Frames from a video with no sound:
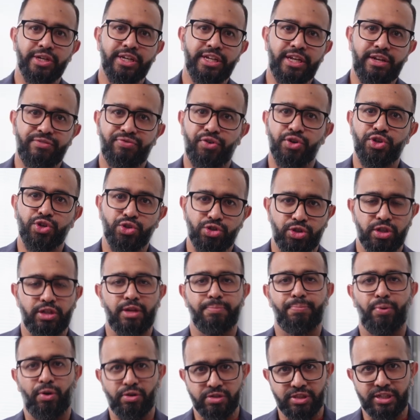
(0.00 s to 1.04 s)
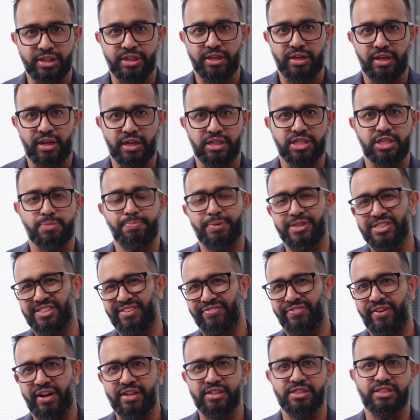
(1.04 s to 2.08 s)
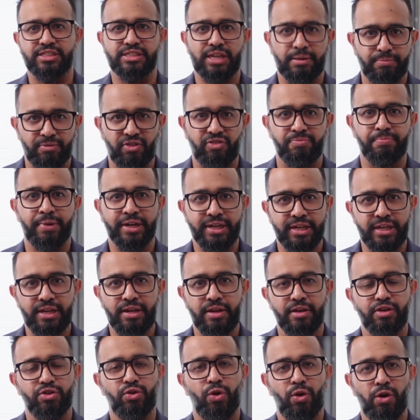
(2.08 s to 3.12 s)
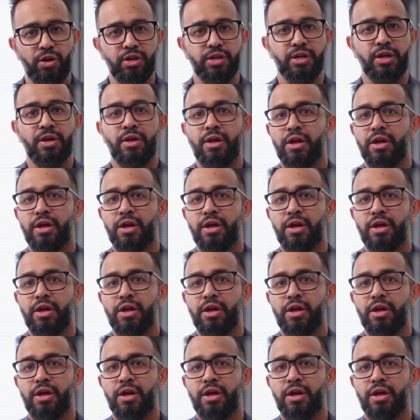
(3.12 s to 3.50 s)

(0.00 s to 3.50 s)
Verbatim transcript: a need for you to deposit a specified sum of money in court